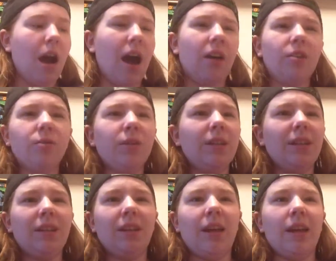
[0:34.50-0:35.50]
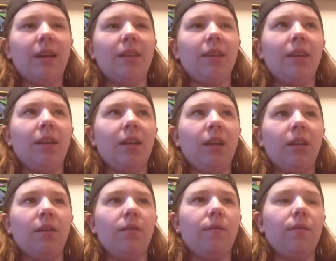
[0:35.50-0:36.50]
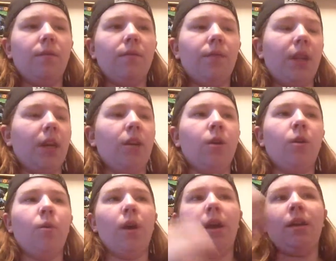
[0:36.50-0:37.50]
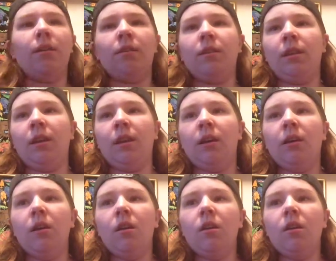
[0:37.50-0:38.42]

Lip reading: I just really didn't like the video and the